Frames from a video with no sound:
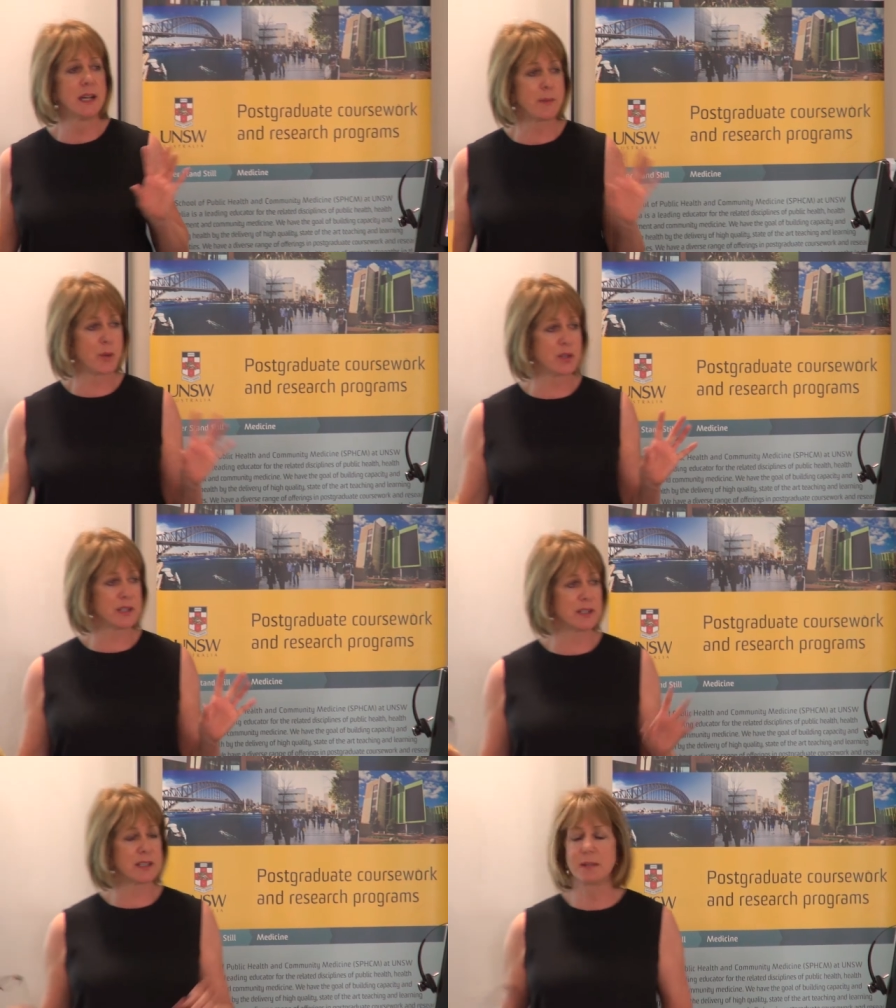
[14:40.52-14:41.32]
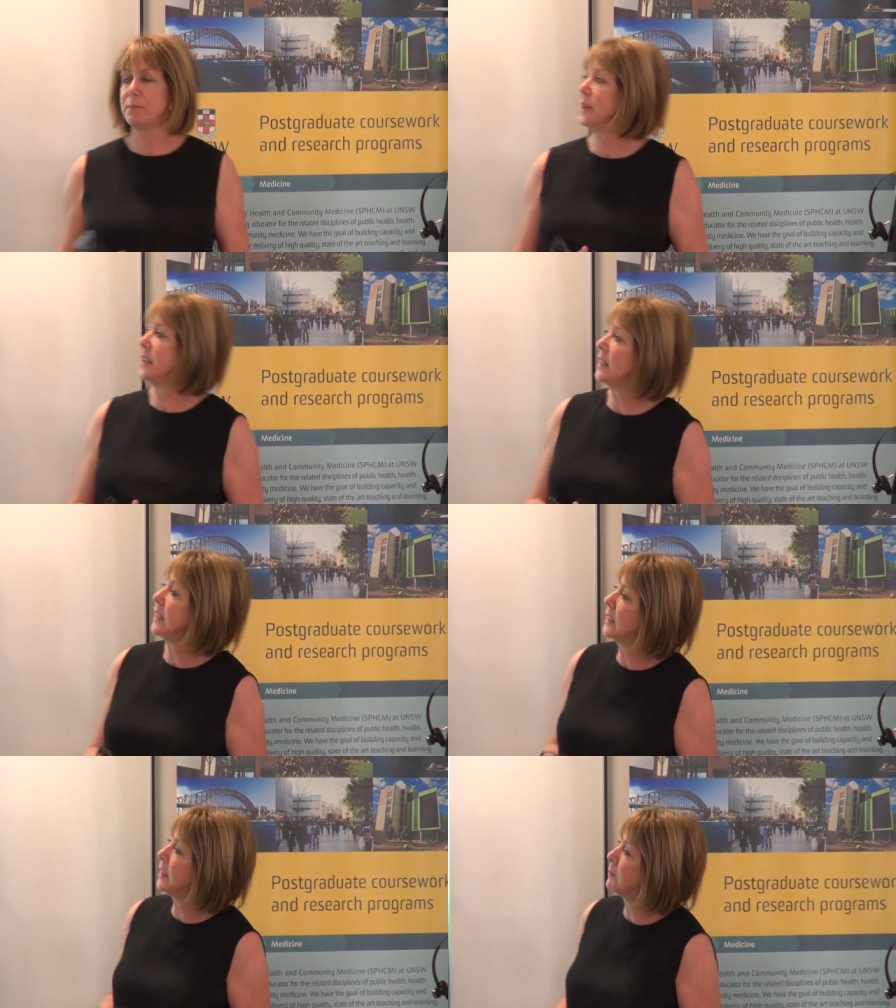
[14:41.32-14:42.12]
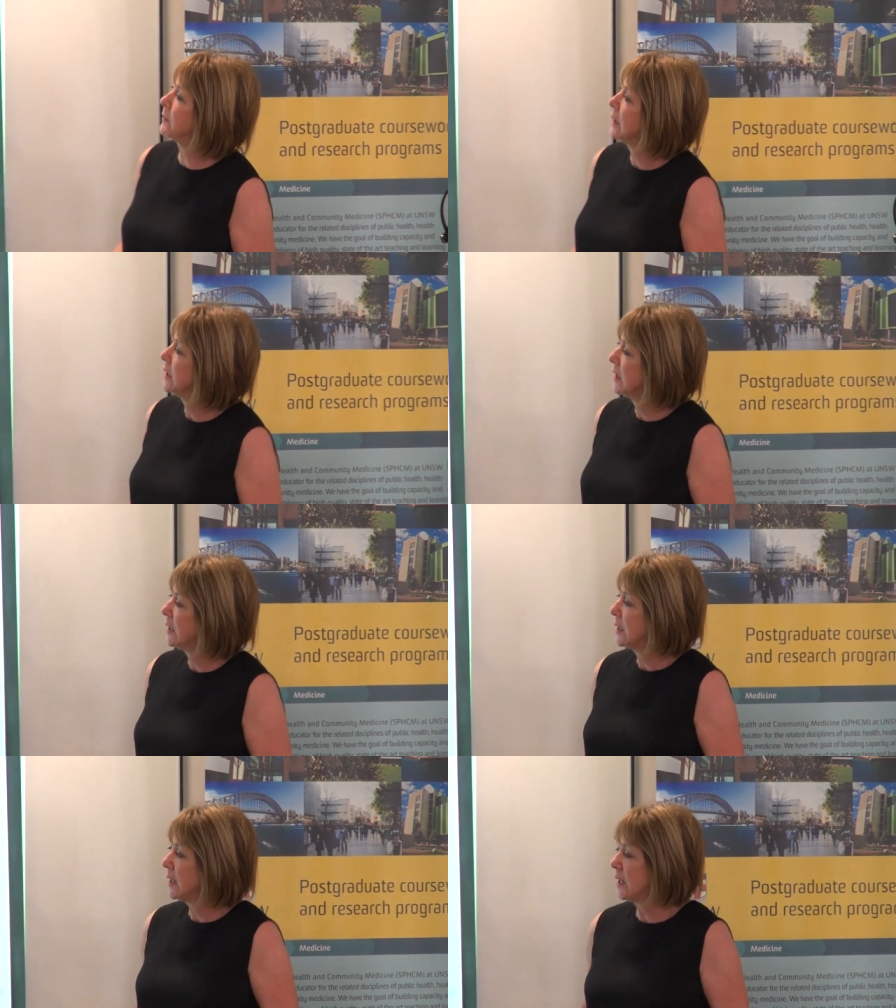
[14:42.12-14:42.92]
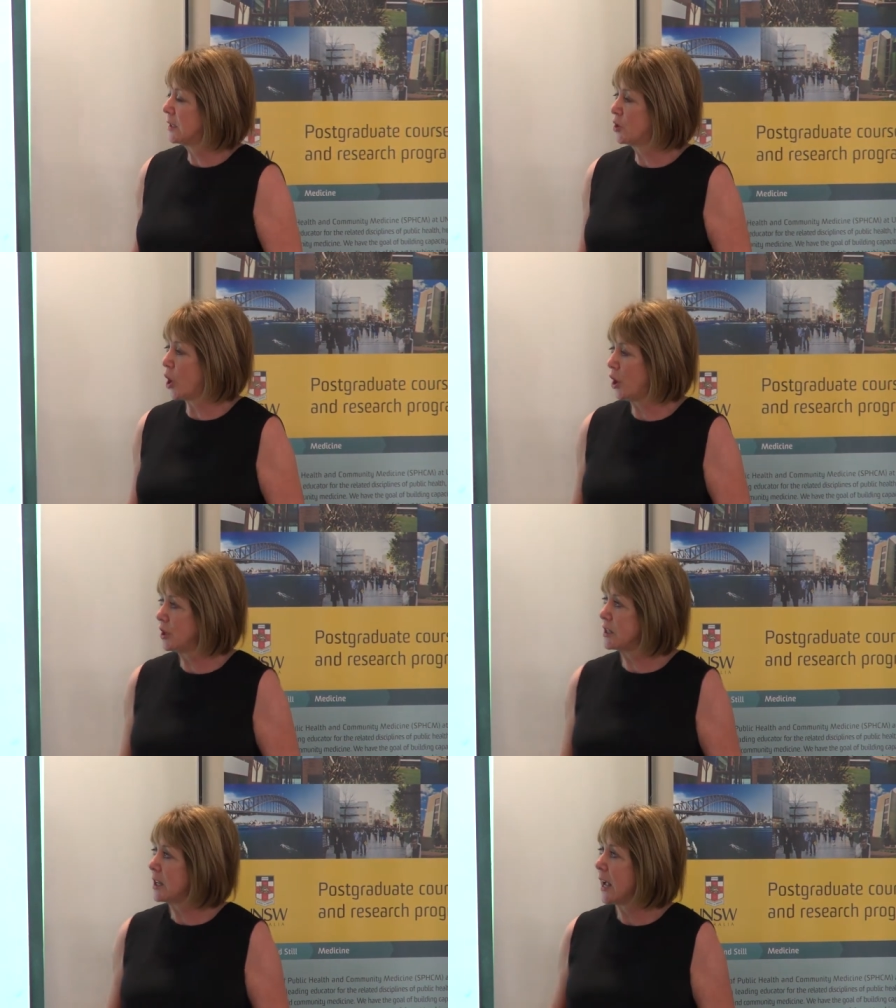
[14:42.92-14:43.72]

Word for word: a person that's completely um, uh, donned